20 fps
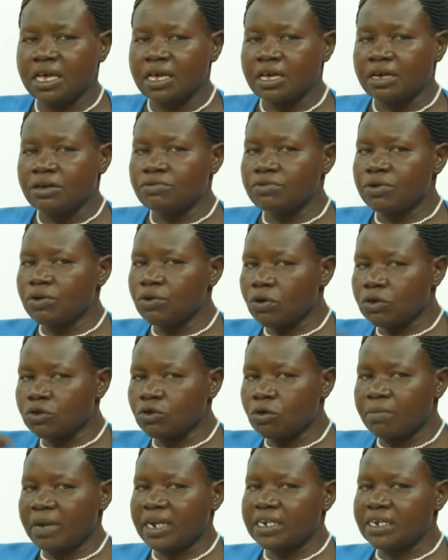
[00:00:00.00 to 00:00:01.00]
will
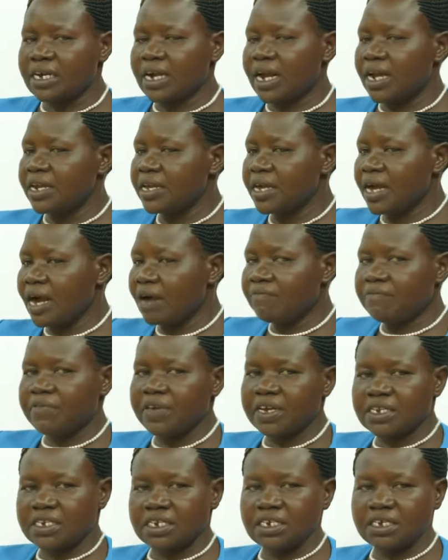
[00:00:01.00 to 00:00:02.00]
automatically
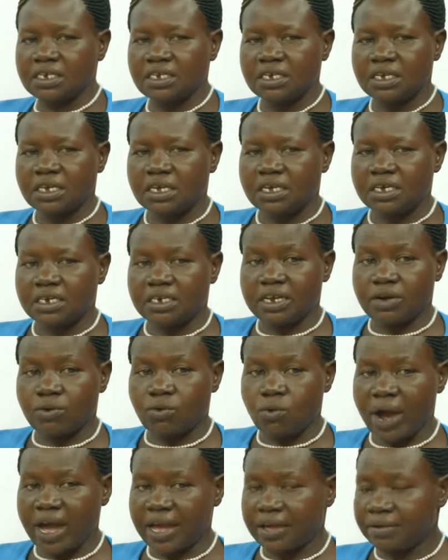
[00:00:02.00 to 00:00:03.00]
affect the
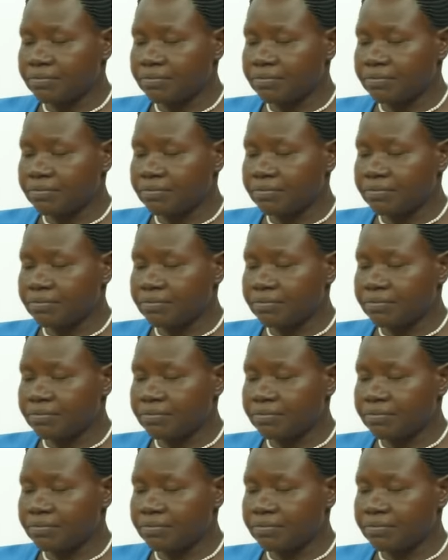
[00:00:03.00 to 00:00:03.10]
y.